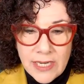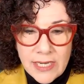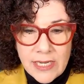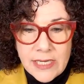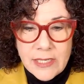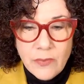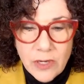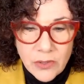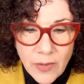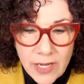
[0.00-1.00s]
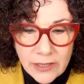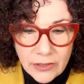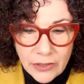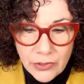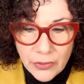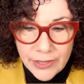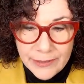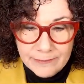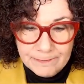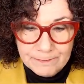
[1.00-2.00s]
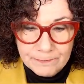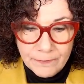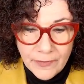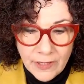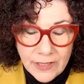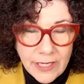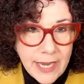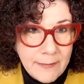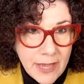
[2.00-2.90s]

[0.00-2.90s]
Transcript: He walked away a little annoyed. And then he came